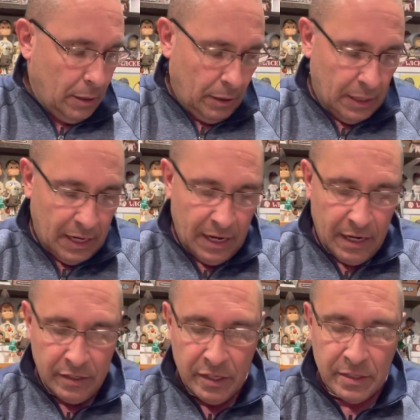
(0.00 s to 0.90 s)

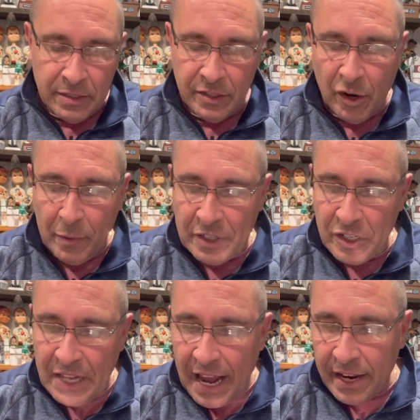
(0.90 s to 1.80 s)
This gentleman just
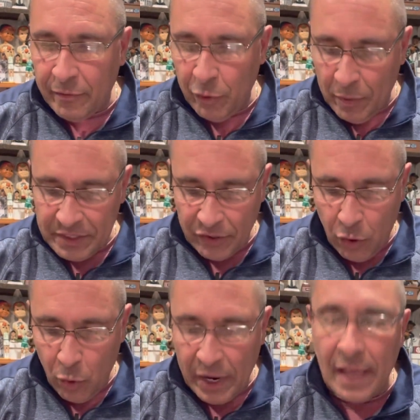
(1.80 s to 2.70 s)
died a few months
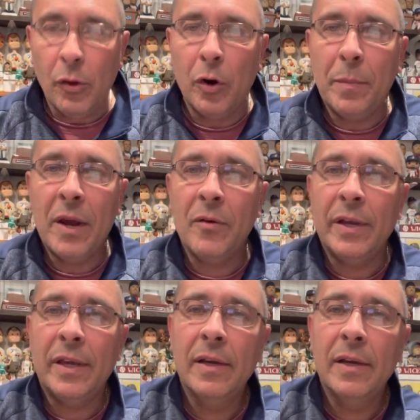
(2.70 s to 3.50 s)
ago, Gaylord Perry.